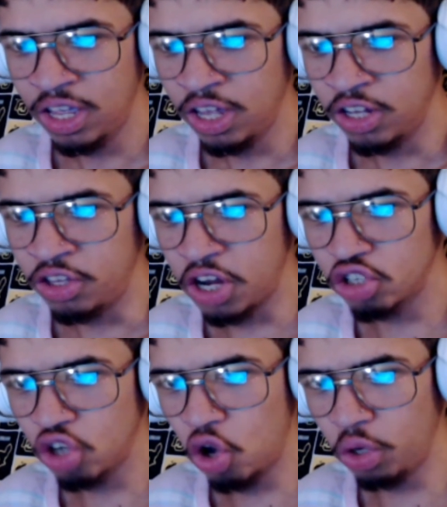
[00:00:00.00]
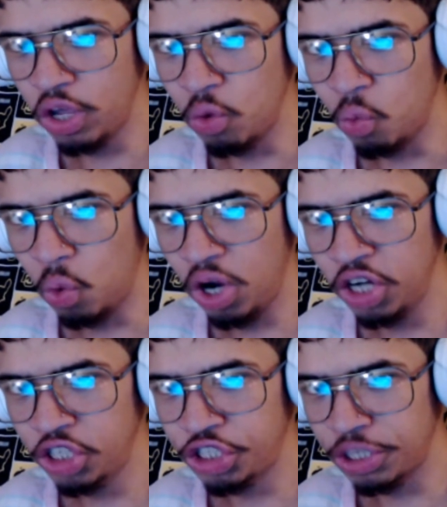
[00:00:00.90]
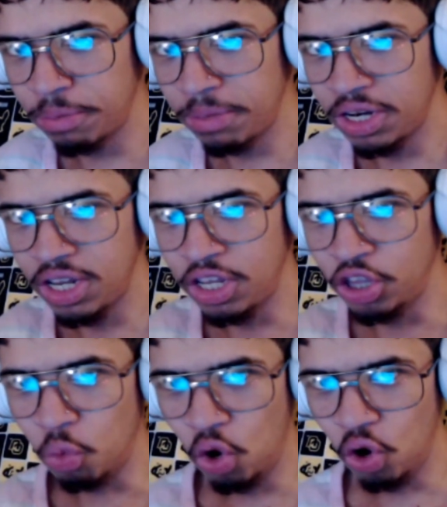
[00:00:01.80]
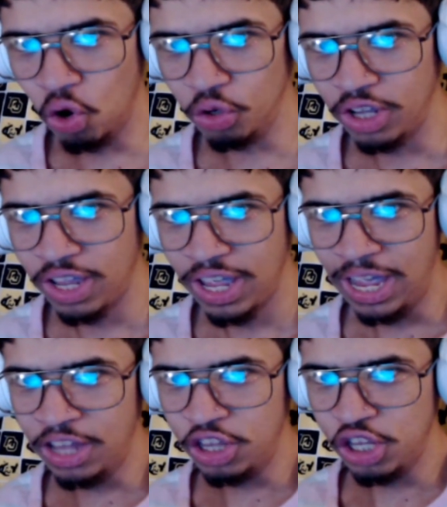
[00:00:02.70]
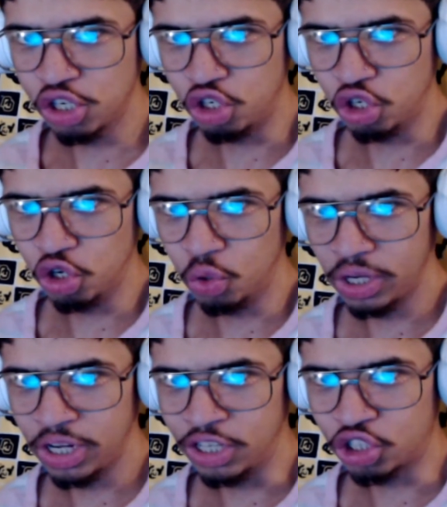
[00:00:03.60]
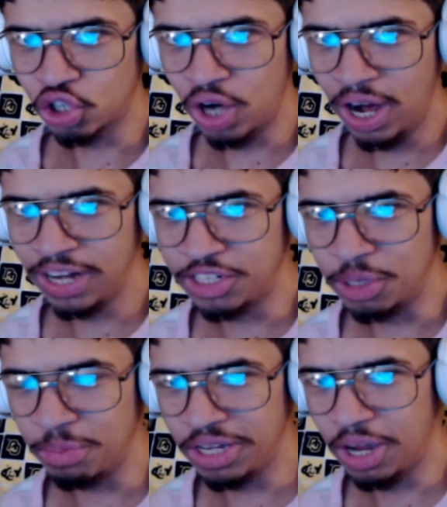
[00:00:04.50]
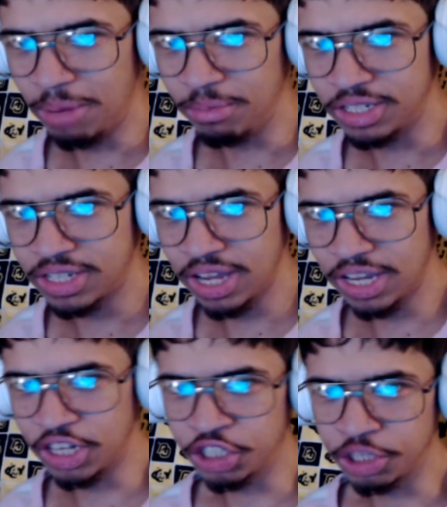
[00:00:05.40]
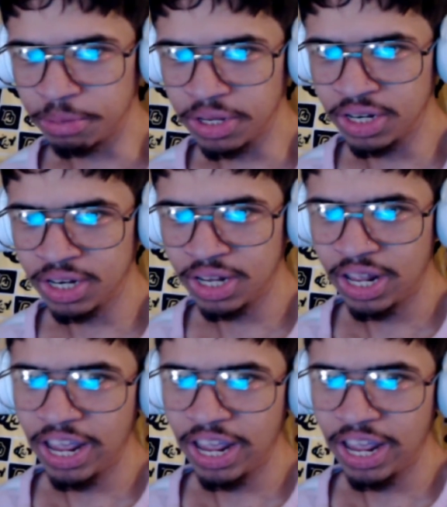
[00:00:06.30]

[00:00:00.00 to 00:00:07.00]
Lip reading: there's only one Jimin in the world. And this dude is trying to become the second Jimin.